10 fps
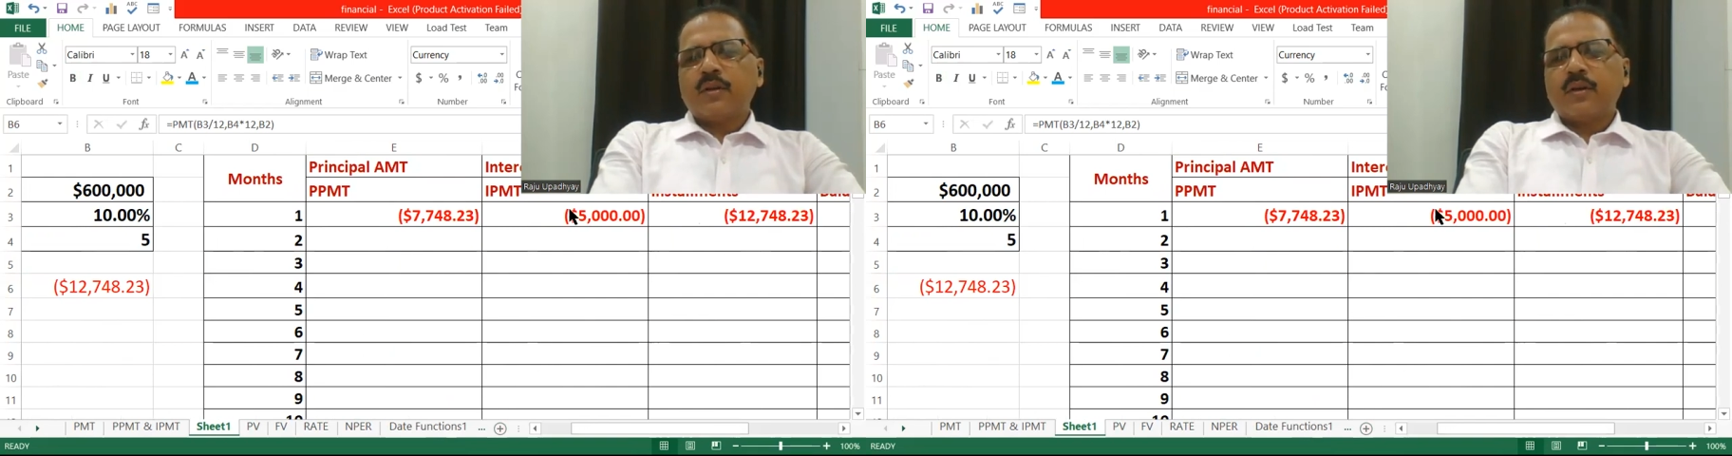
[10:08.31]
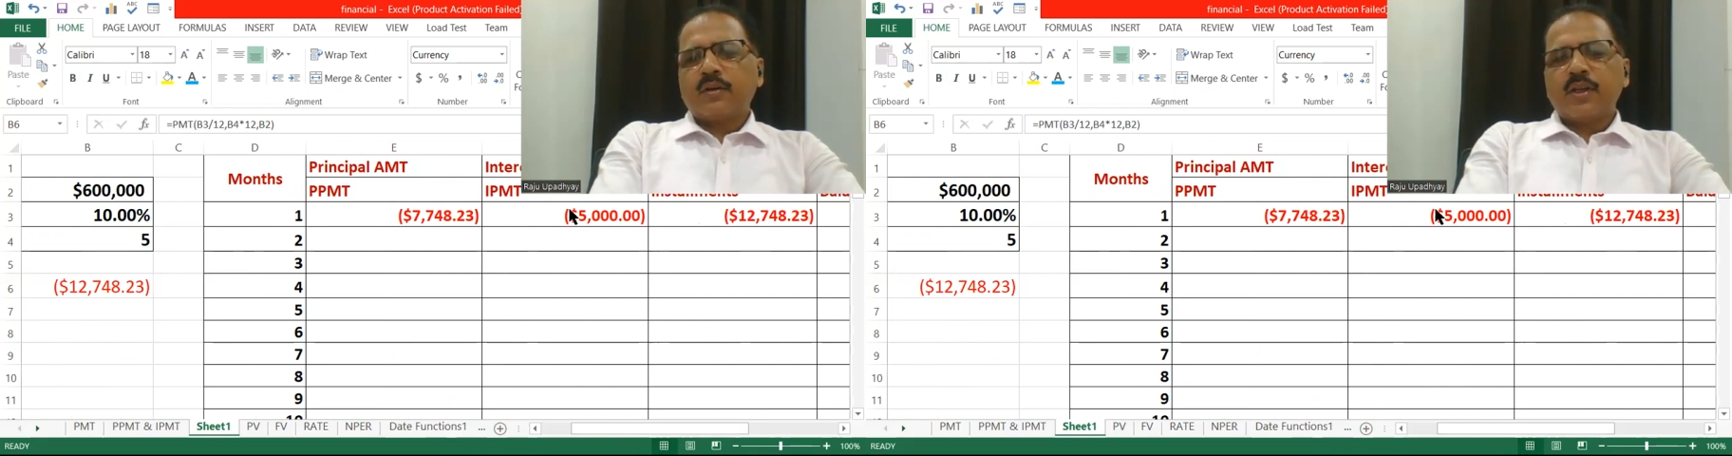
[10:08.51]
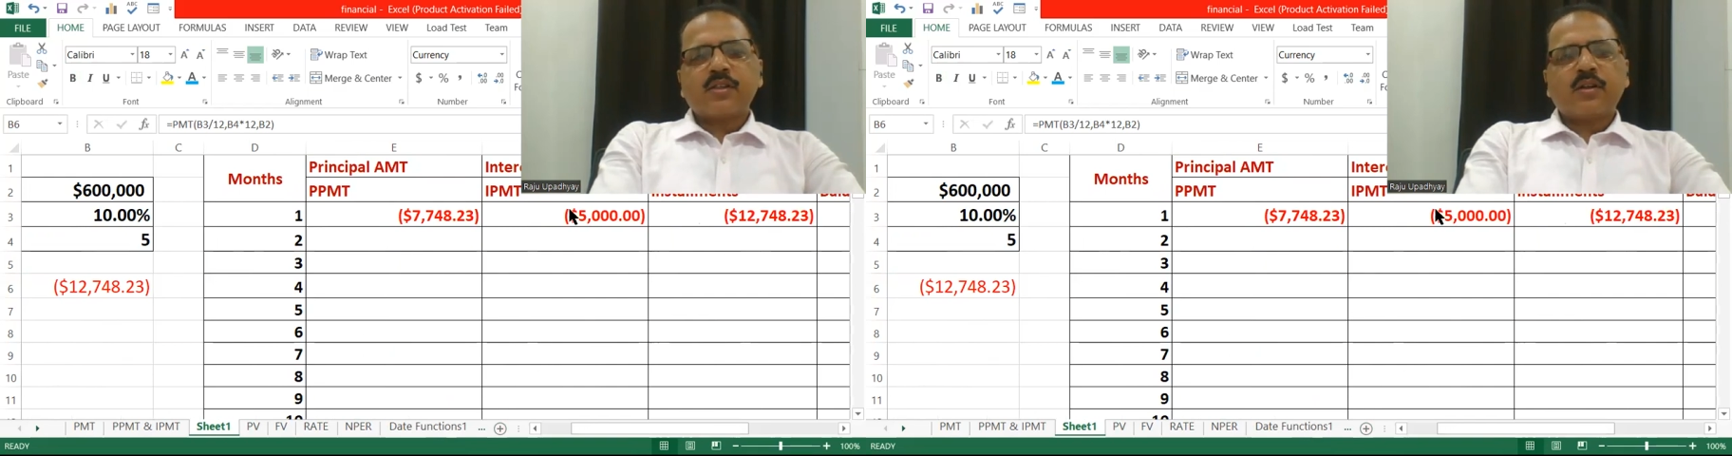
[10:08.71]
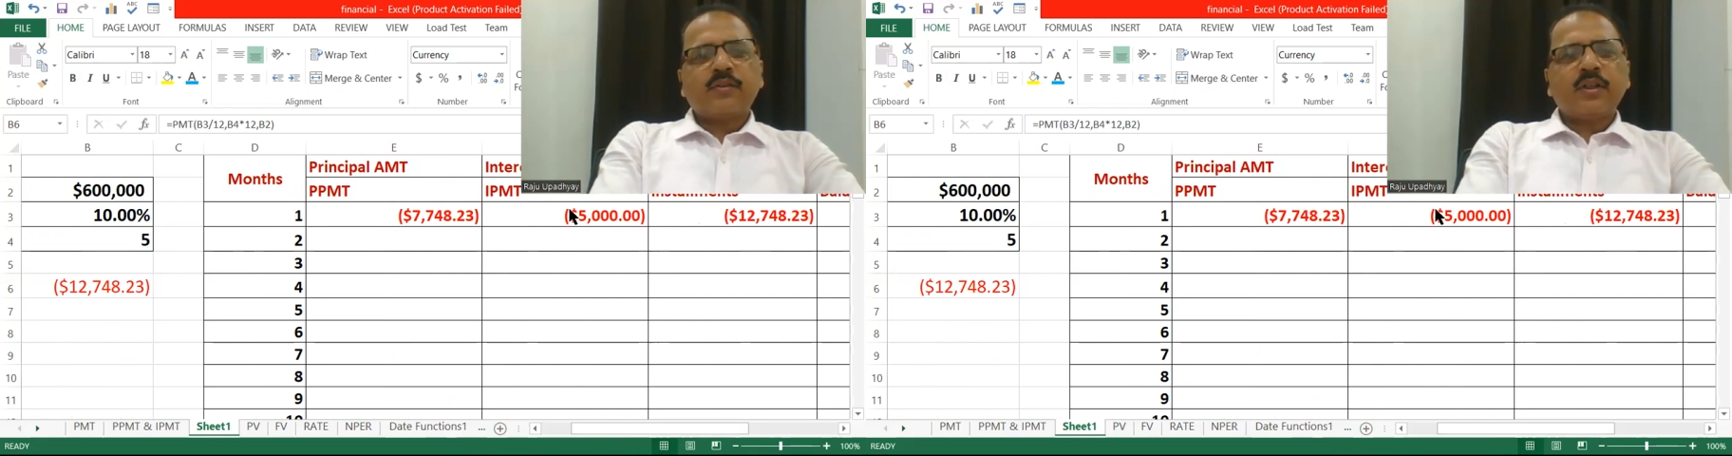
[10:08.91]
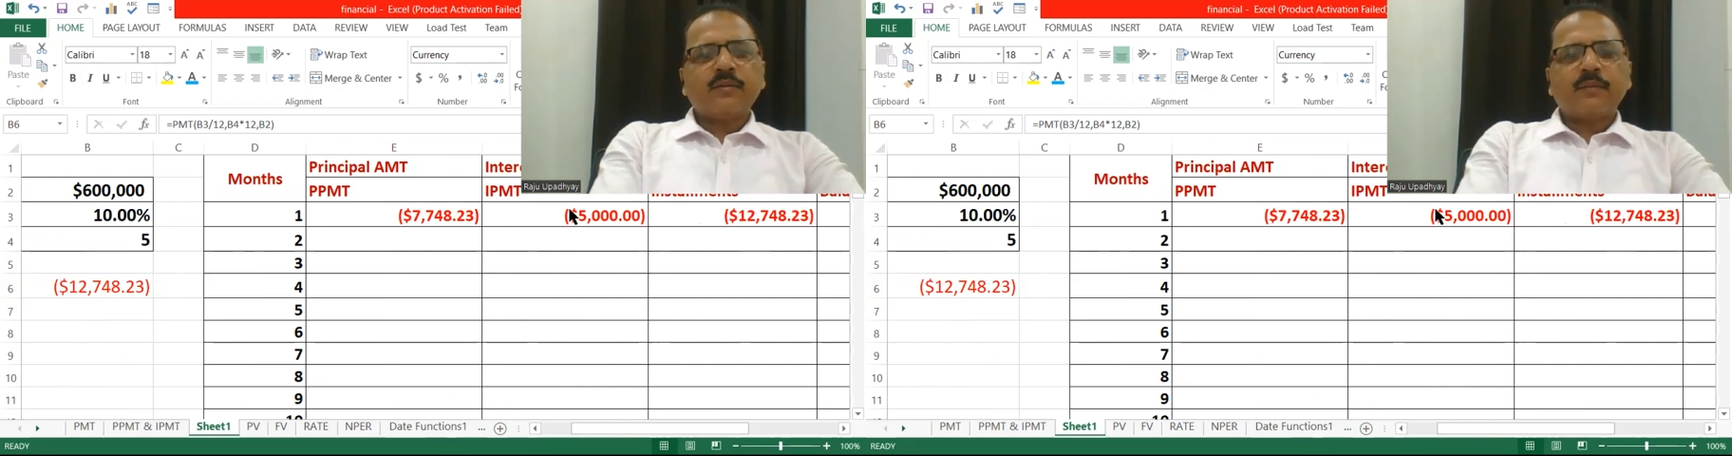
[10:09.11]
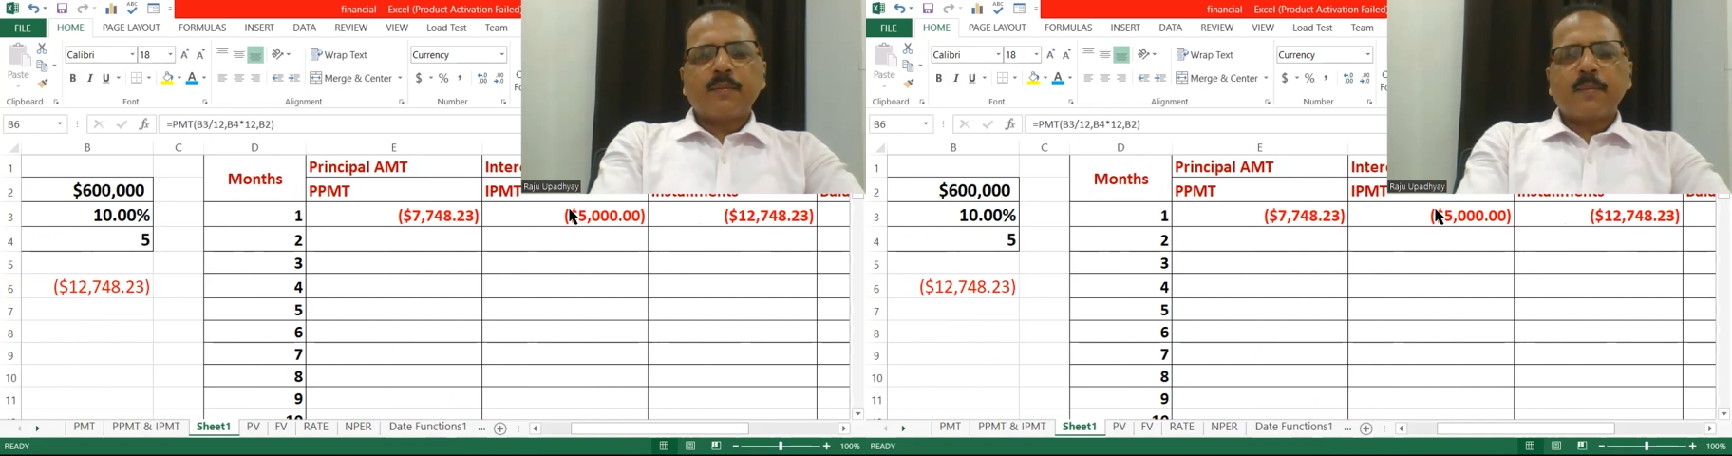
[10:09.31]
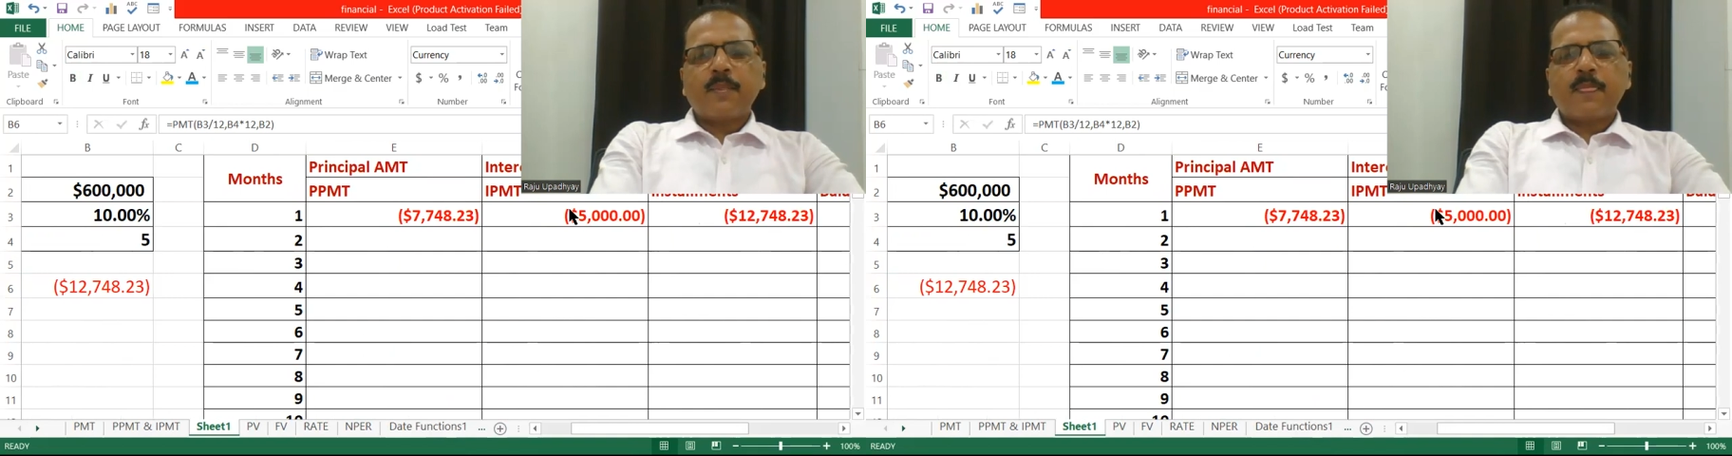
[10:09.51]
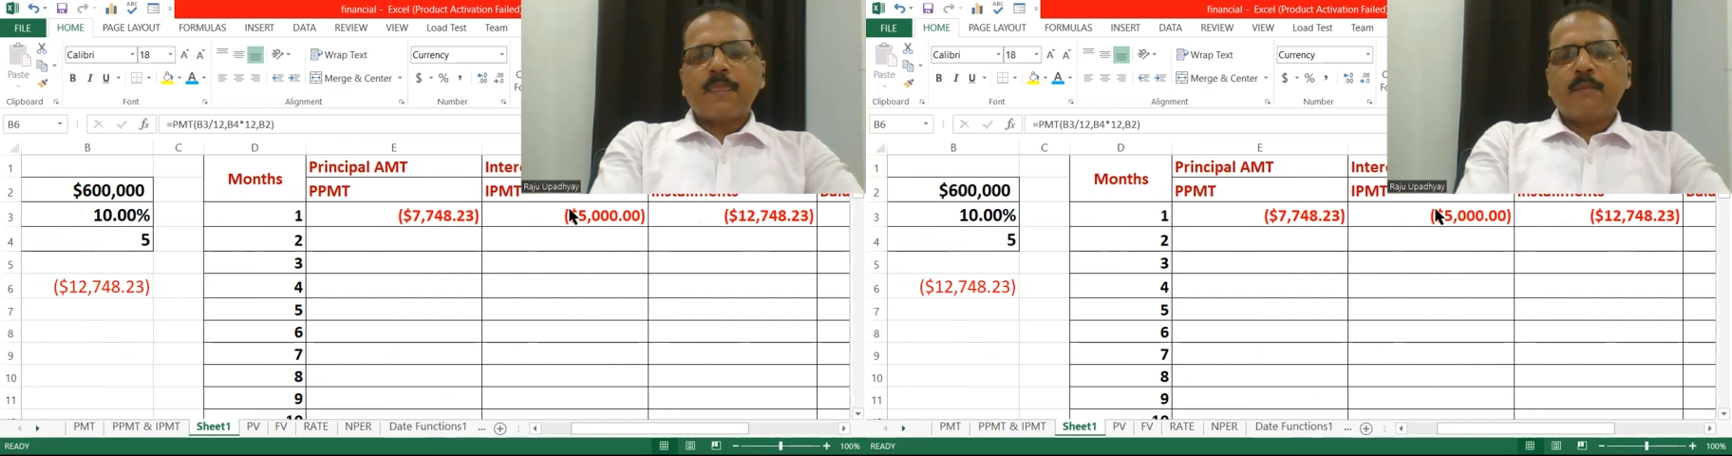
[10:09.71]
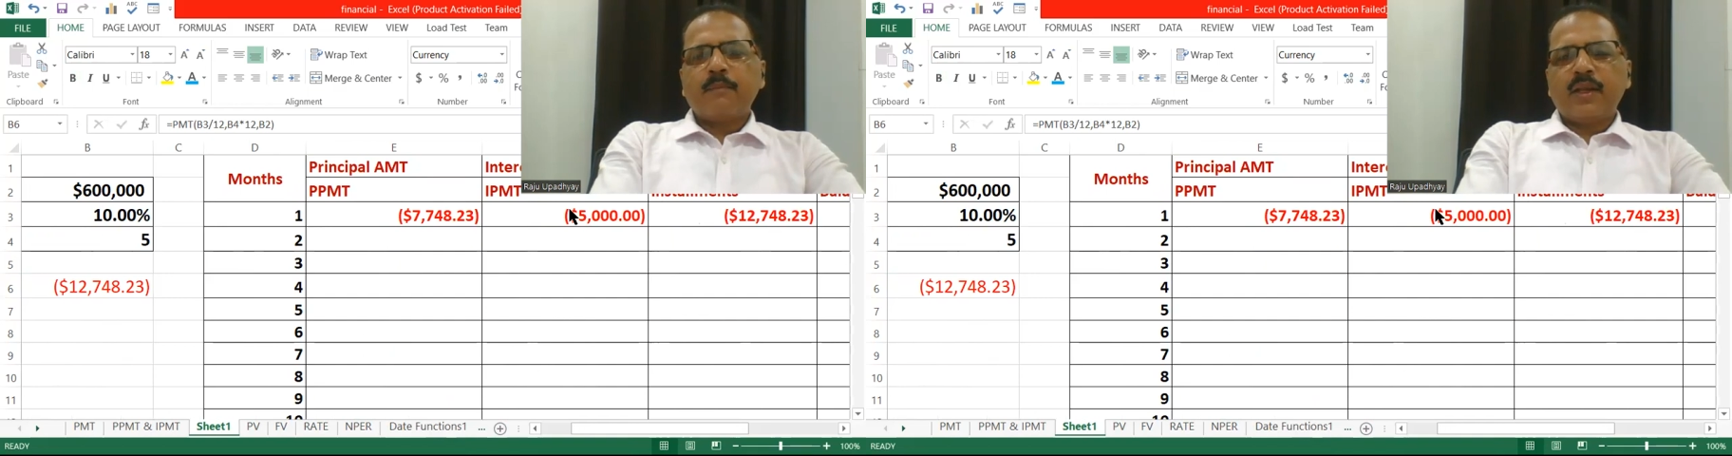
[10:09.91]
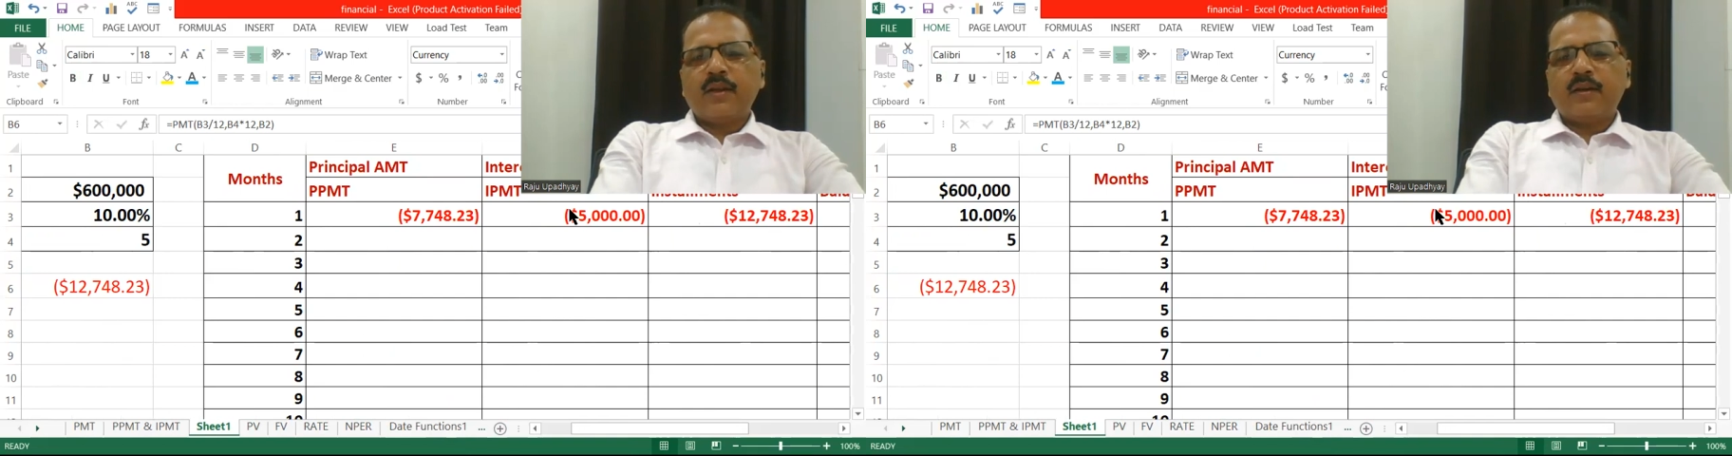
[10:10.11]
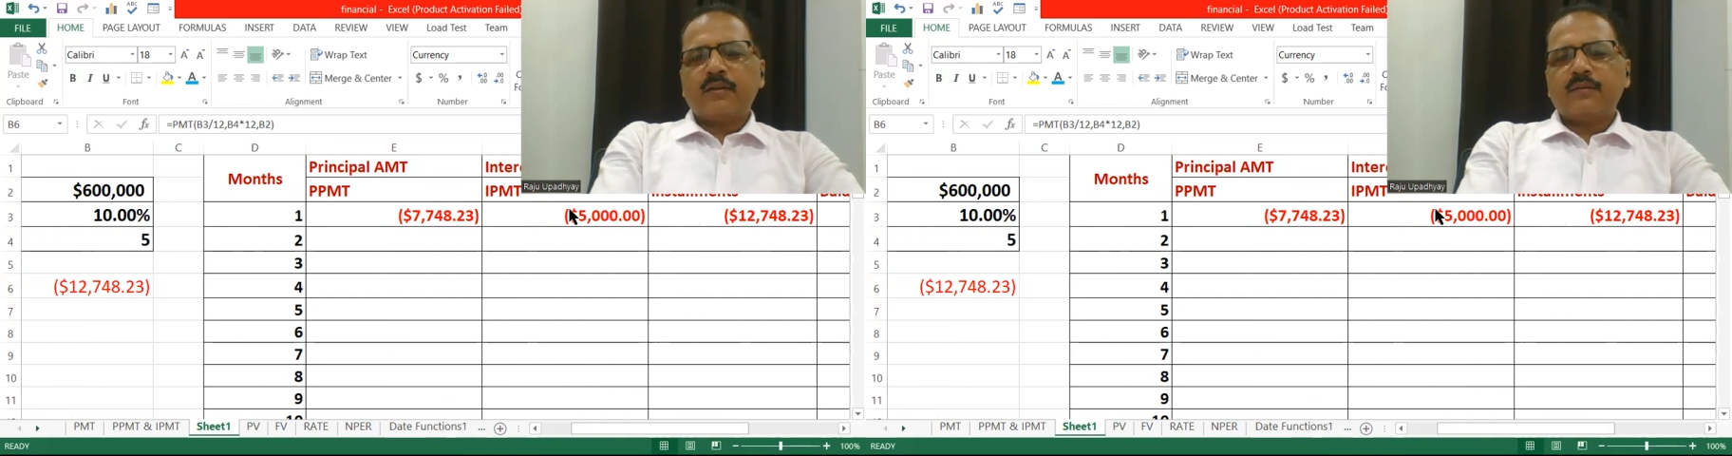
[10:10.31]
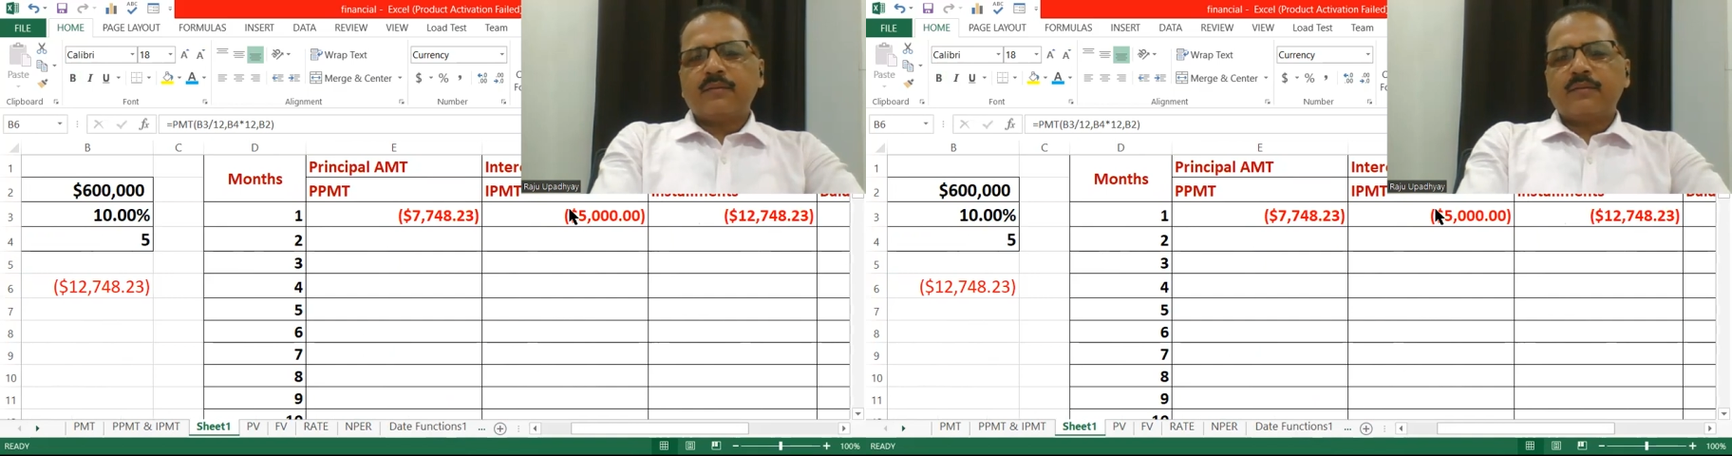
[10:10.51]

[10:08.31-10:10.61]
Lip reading: the rest of the period,